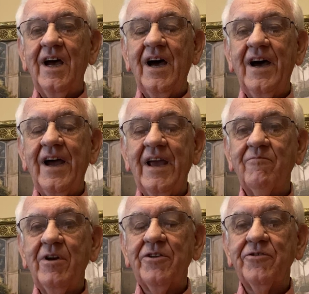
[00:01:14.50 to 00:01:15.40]
uh,
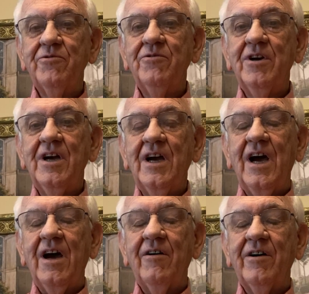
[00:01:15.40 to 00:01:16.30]
and went through
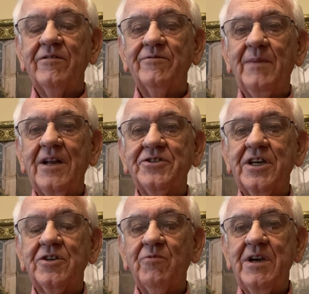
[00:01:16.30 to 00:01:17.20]
uh, about
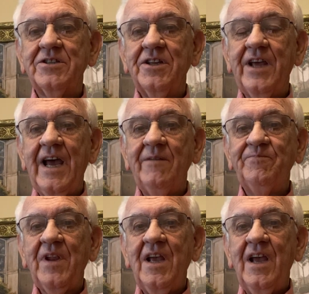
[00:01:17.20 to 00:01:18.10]
six weeks of that.
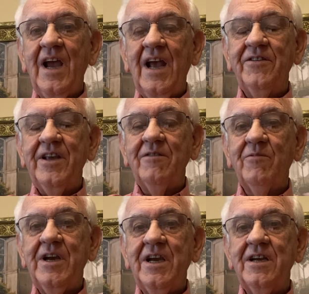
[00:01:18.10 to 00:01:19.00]
And then
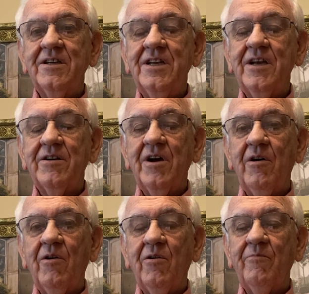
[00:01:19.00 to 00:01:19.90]
we did a,
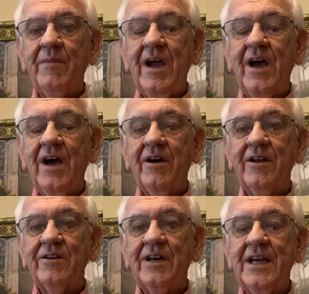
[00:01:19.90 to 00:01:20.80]

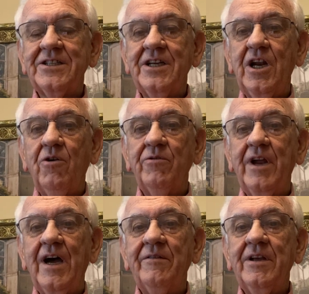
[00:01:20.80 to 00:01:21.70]
uh, lesson
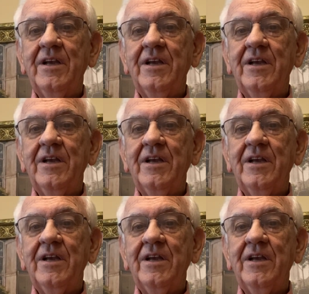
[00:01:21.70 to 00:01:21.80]
on